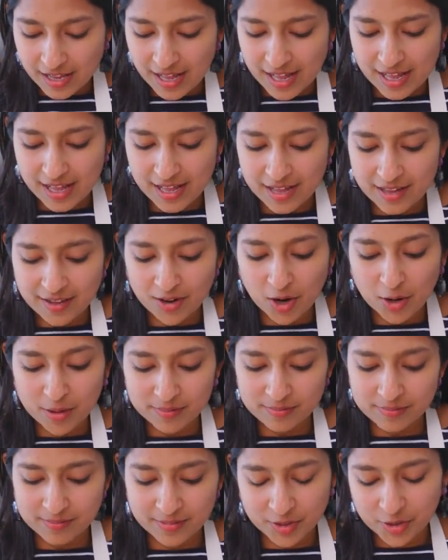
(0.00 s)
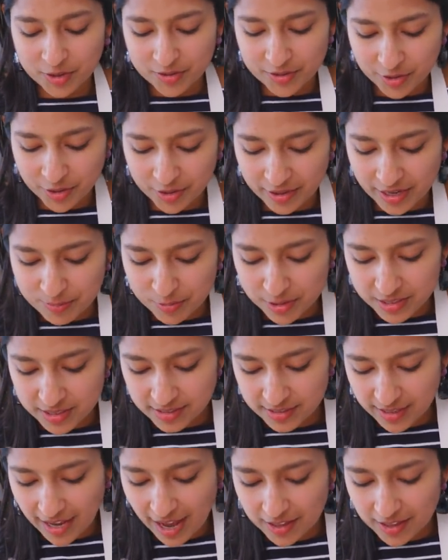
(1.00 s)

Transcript: uh, our her, her, name was